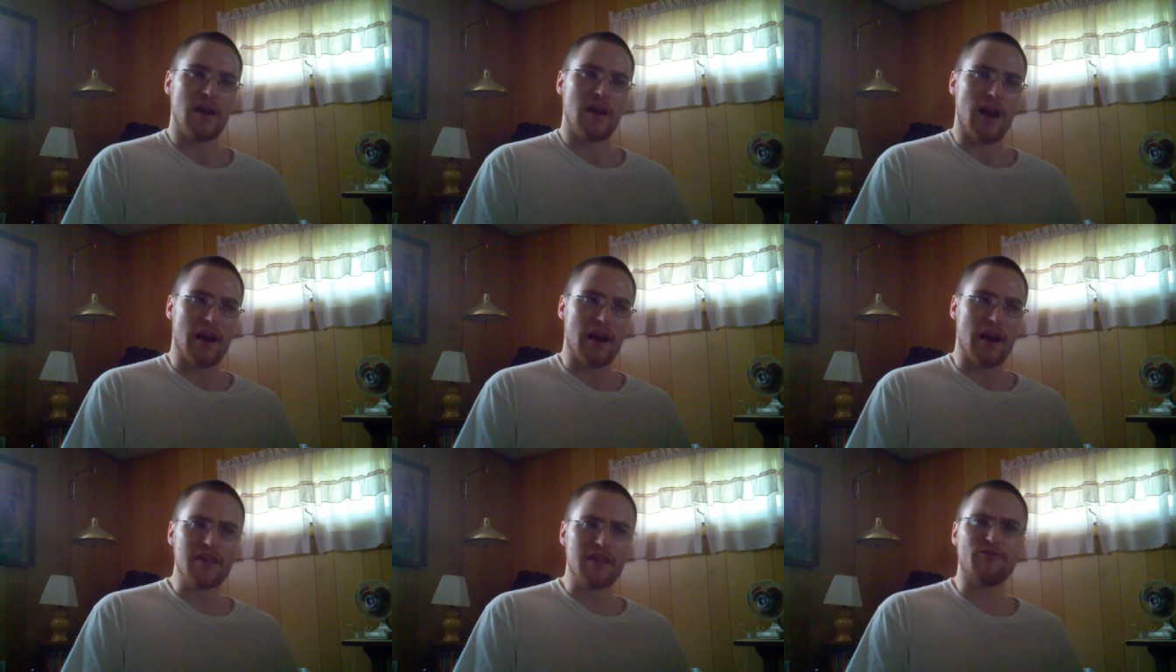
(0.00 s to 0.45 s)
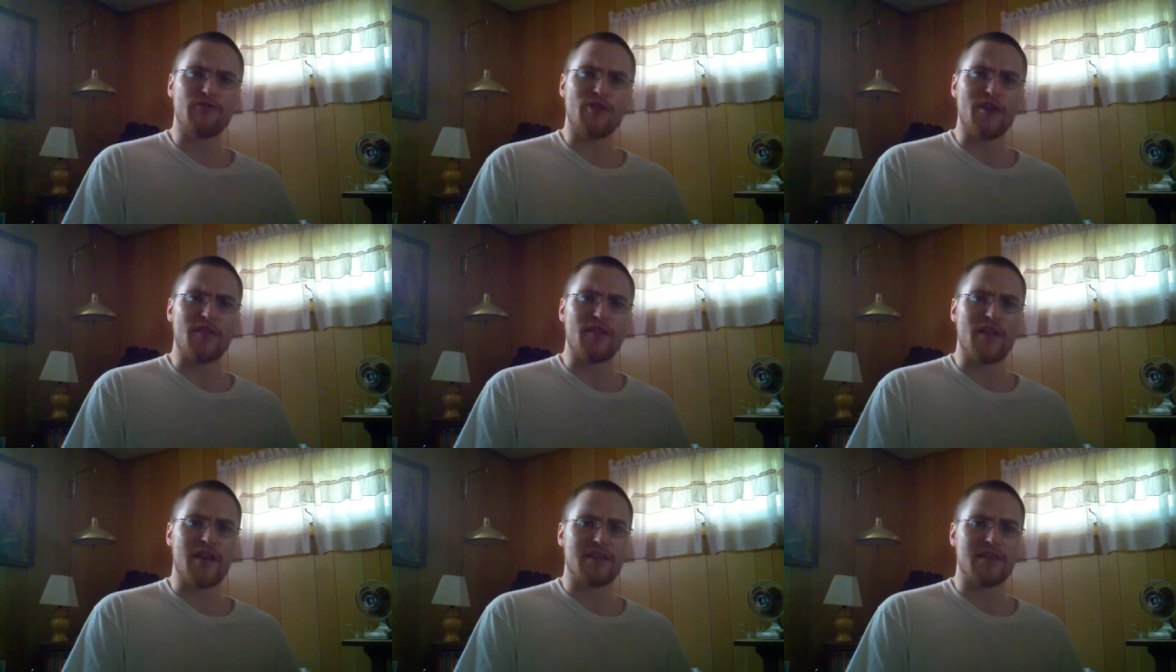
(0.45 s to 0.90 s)
I didn't
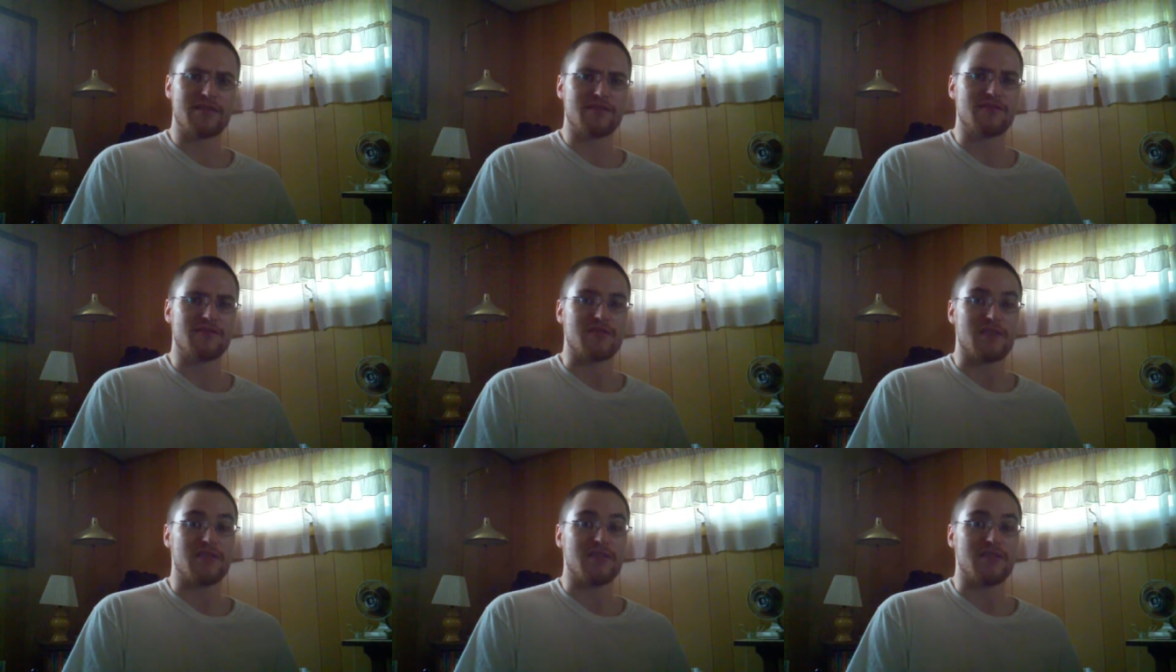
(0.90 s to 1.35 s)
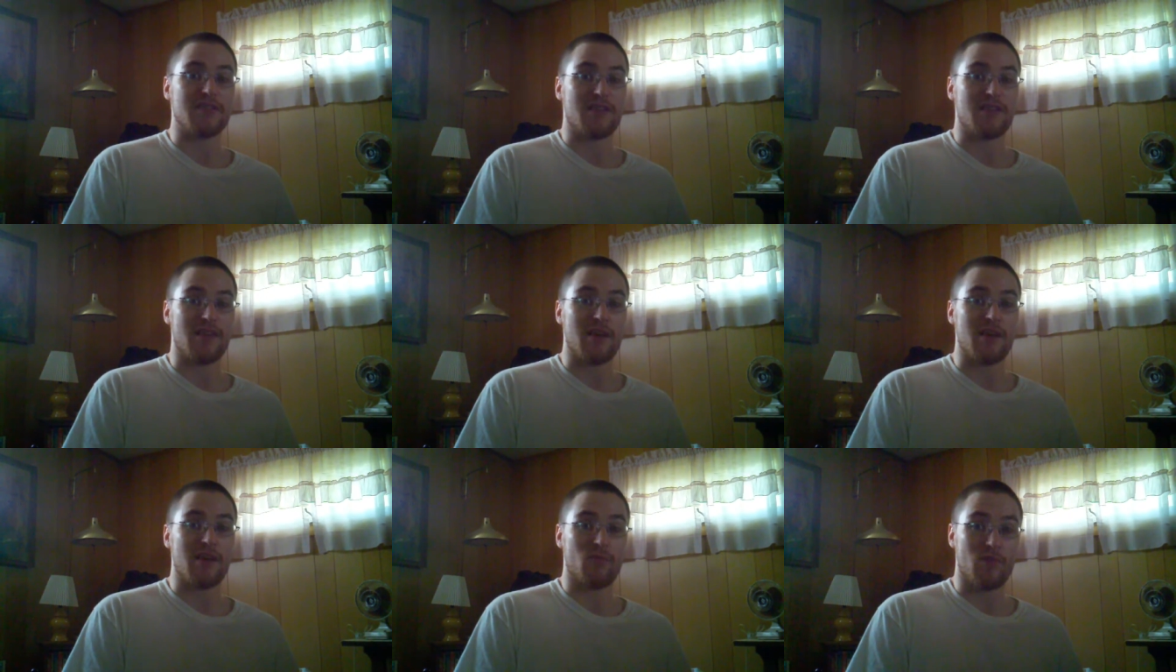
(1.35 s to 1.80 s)
find the answers
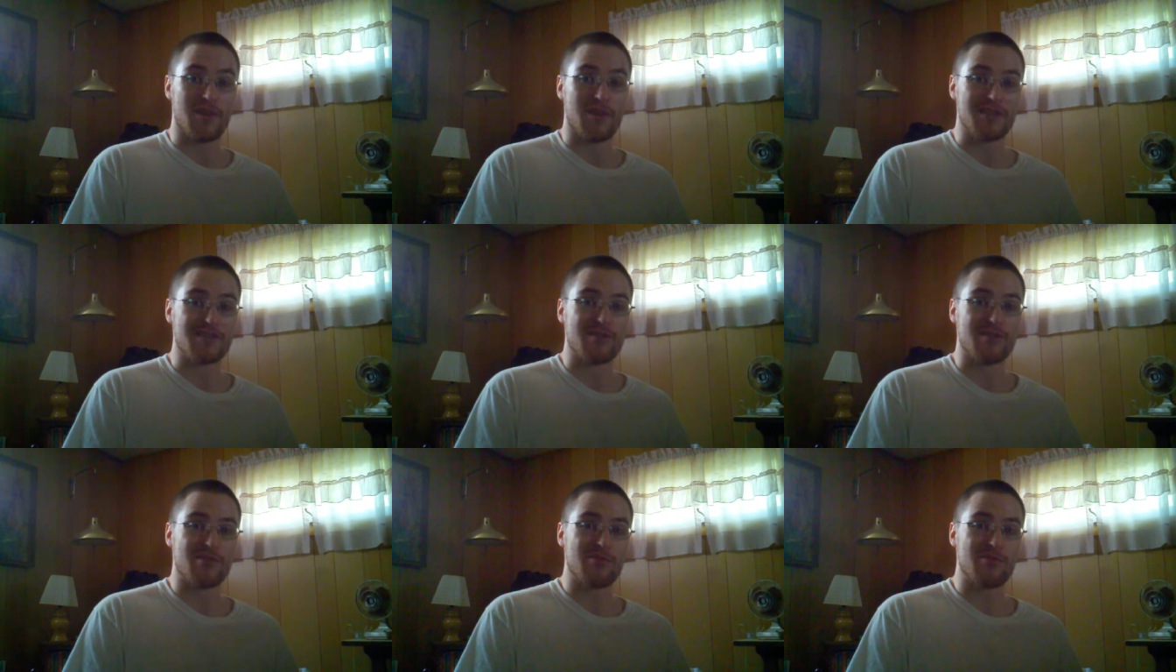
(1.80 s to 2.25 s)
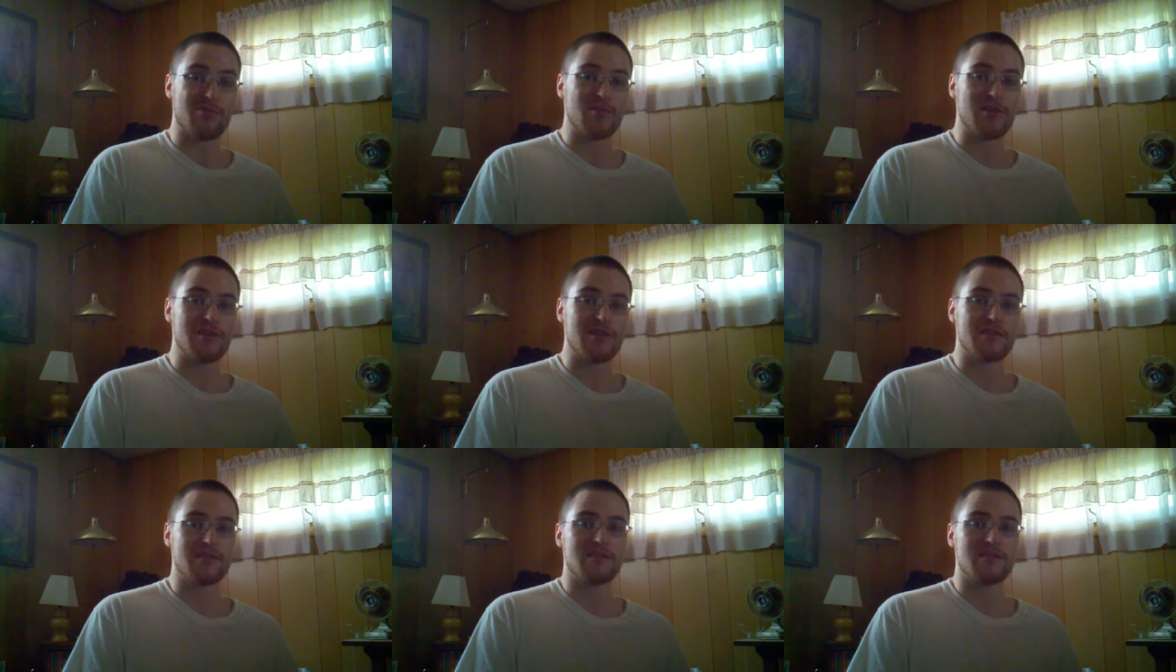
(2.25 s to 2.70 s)
until I was
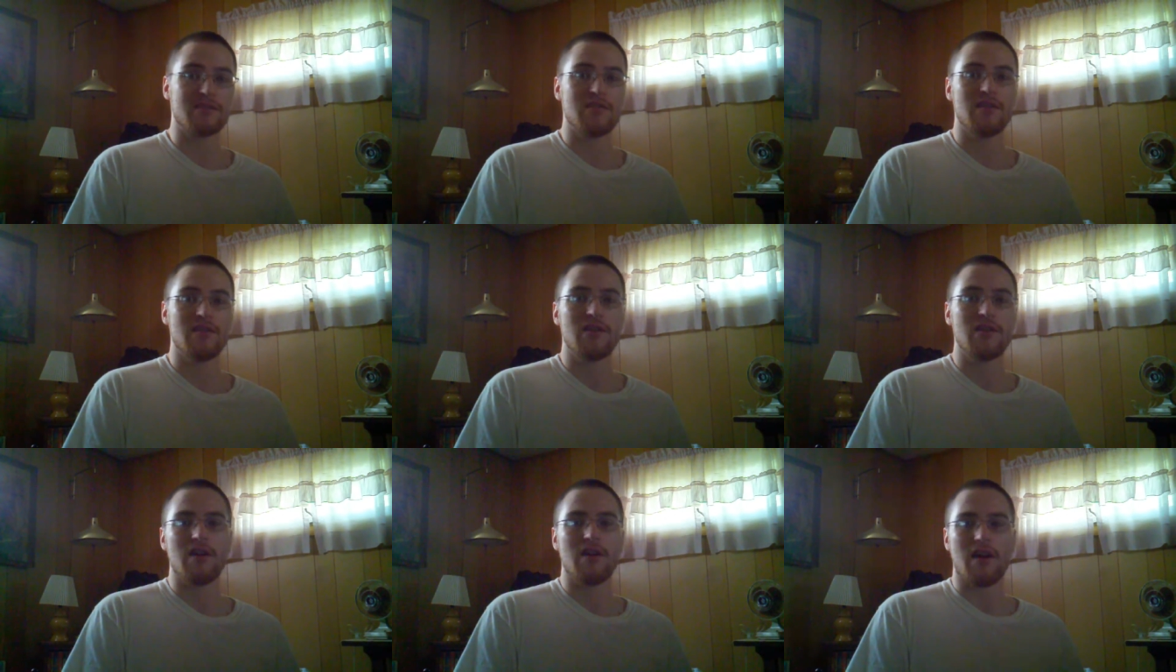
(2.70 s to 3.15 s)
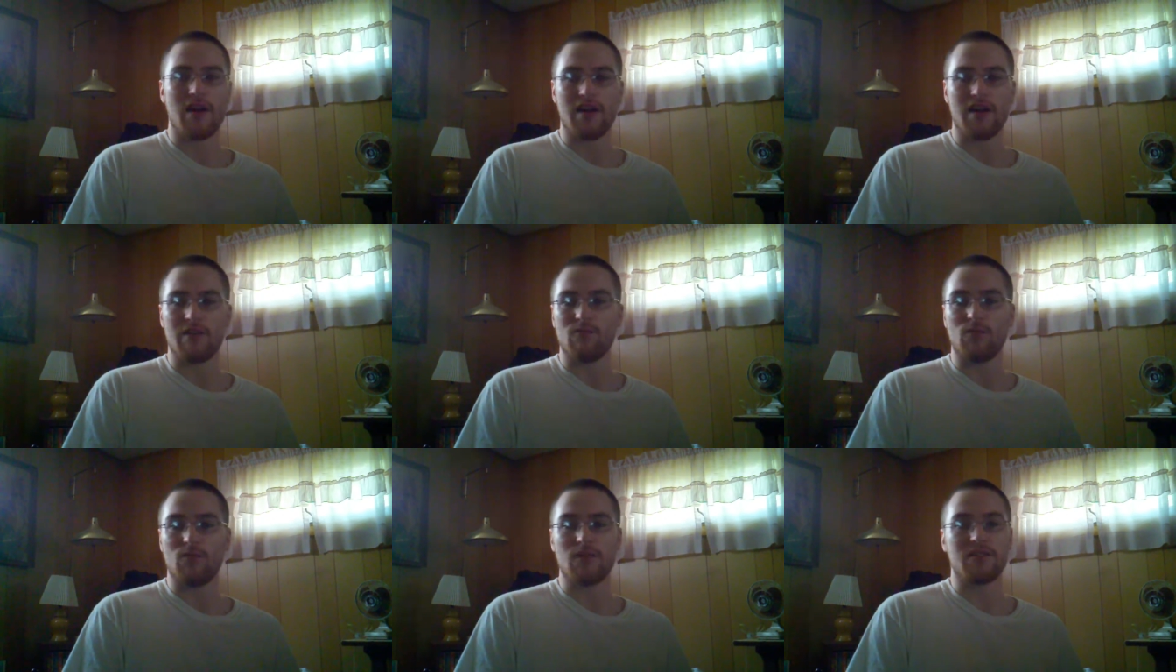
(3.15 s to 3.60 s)
homeless
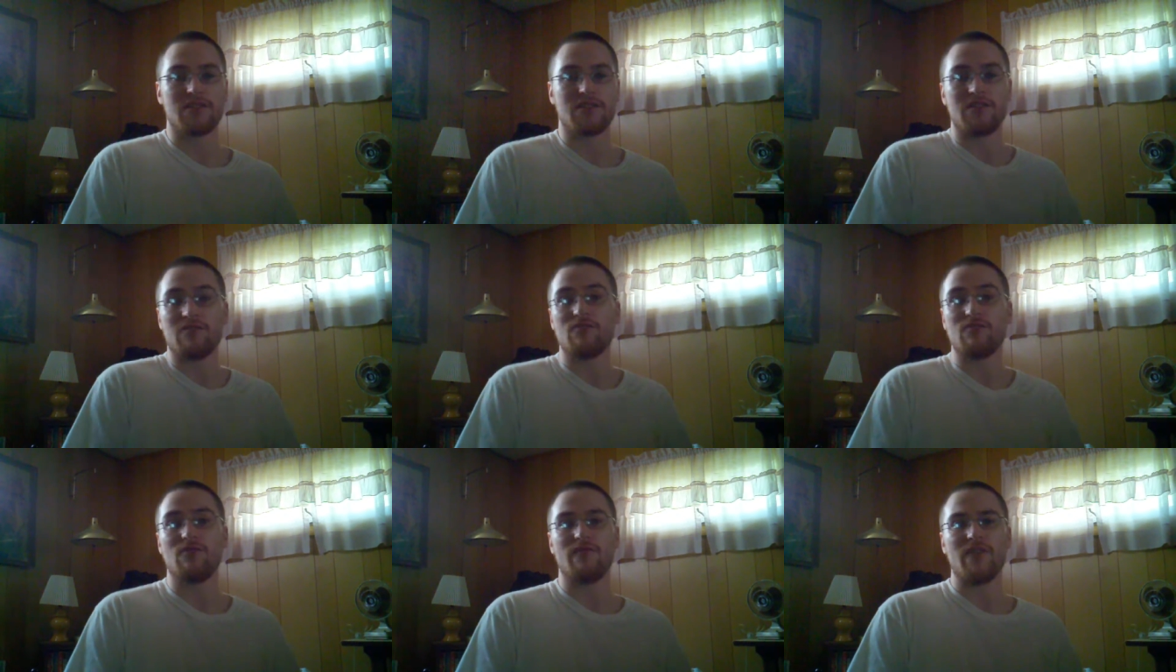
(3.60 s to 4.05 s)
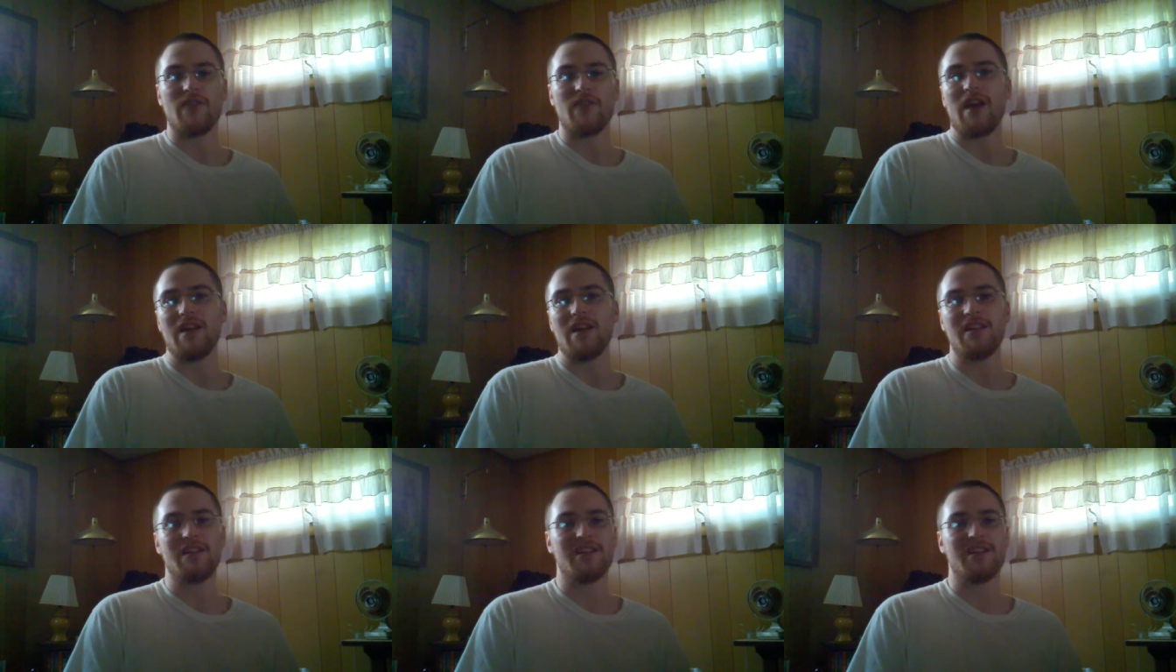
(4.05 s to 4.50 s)
on what to do with
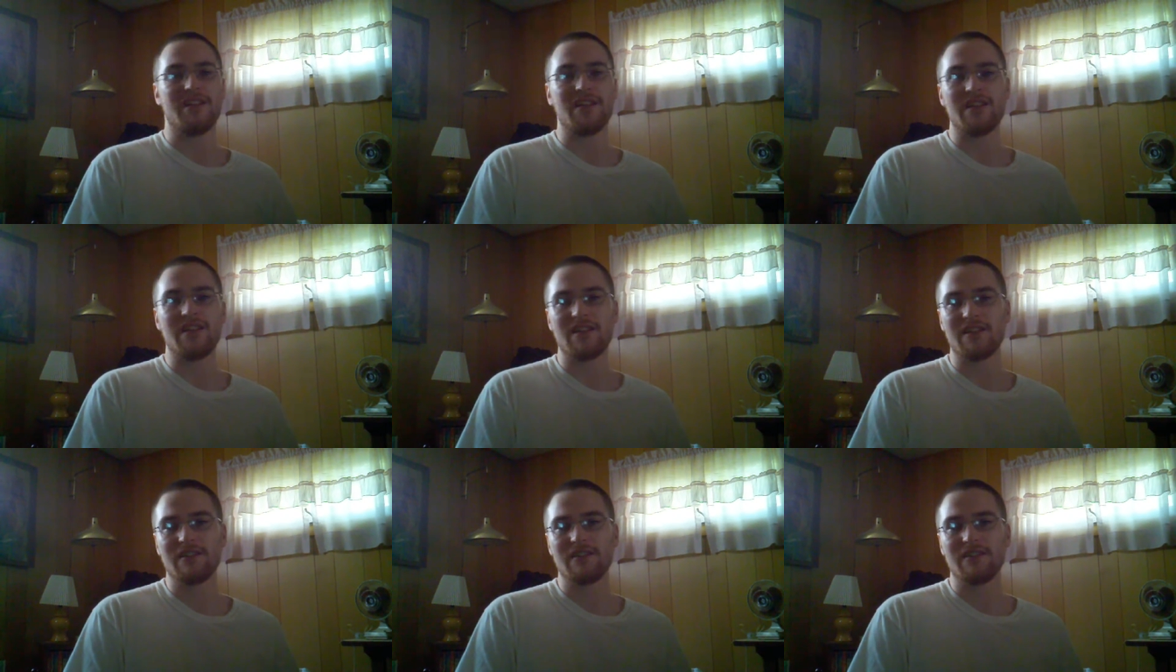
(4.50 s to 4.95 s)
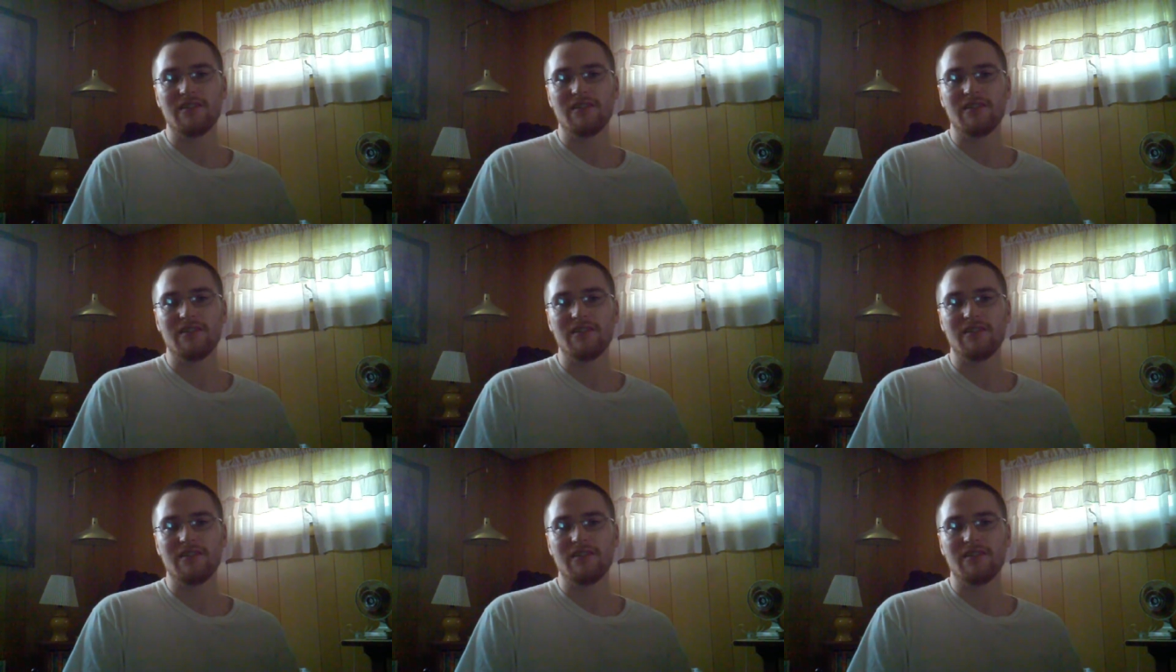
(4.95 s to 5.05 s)
anything.